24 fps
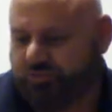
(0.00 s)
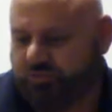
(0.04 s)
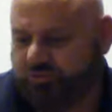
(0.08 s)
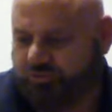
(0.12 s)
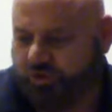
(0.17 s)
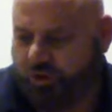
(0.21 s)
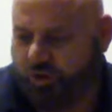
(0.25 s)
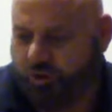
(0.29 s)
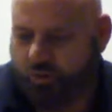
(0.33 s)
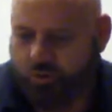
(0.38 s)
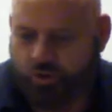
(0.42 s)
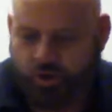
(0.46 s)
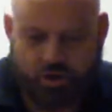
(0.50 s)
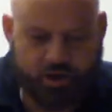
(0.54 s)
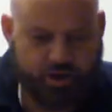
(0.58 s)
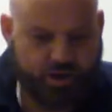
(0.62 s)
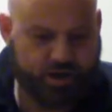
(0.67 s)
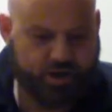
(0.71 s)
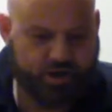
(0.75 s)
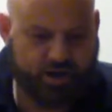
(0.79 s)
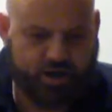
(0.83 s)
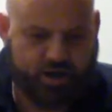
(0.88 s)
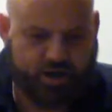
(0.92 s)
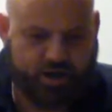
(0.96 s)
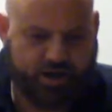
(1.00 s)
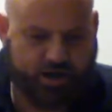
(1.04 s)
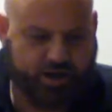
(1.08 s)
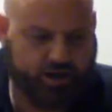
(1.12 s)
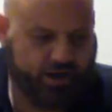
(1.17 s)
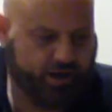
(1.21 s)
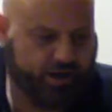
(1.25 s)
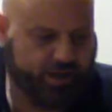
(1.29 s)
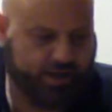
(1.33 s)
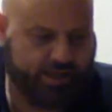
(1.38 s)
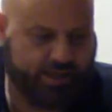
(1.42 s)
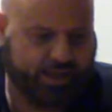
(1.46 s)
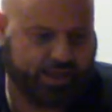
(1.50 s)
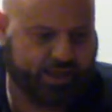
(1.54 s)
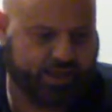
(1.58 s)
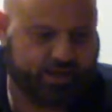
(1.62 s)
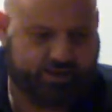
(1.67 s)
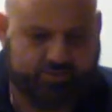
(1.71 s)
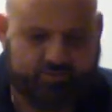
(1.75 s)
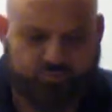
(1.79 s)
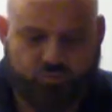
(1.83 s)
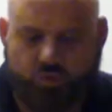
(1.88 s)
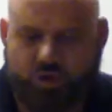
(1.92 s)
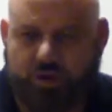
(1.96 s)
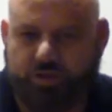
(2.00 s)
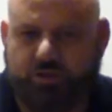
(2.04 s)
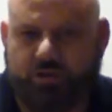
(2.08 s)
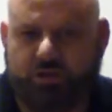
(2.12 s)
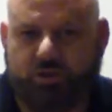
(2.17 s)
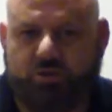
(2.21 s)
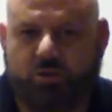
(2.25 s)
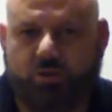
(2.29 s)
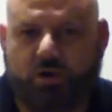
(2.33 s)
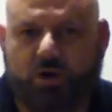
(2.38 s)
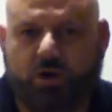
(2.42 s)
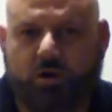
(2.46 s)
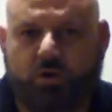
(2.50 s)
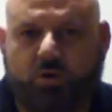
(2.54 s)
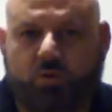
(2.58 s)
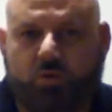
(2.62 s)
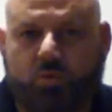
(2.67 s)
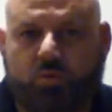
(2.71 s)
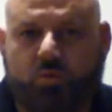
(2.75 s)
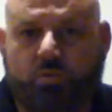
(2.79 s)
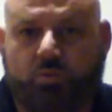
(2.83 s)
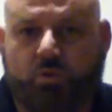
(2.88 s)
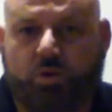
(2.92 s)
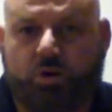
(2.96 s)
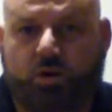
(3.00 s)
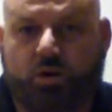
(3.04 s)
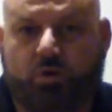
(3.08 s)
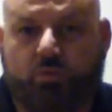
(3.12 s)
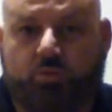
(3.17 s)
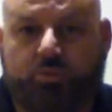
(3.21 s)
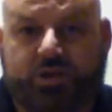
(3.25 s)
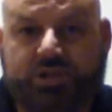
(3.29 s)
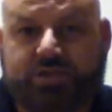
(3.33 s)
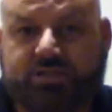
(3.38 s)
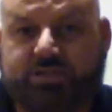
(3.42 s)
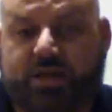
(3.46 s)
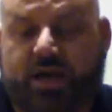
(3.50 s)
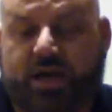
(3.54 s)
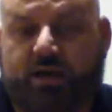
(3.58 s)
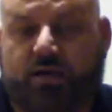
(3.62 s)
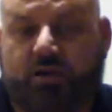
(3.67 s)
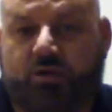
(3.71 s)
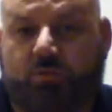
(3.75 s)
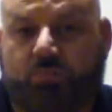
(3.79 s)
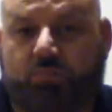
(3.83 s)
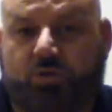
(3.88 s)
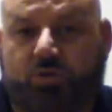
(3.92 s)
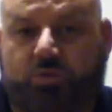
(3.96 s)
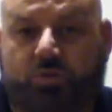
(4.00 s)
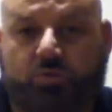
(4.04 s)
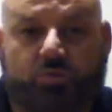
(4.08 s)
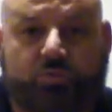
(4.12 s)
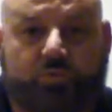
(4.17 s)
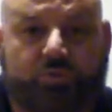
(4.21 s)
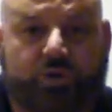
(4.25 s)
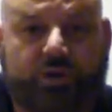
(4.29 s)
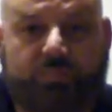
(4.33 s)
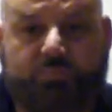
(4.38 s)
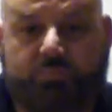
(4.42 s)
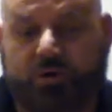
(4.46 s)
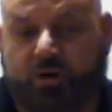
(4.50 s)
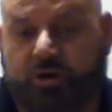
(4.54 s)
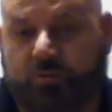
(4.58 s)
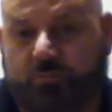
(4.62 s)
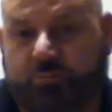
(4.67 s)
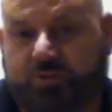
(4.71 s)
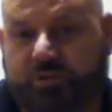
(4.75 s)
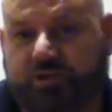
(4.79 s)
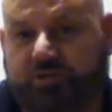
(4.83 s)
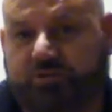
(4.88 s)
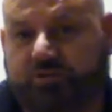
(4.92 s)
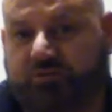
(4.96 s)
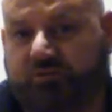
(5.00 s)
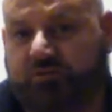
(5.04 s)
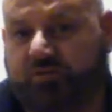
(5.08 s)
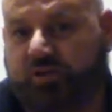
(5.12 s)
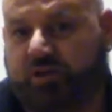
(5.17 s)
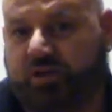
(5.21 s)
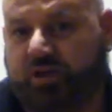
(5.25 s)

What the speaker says: So again, whether you go recyclable, repurposed,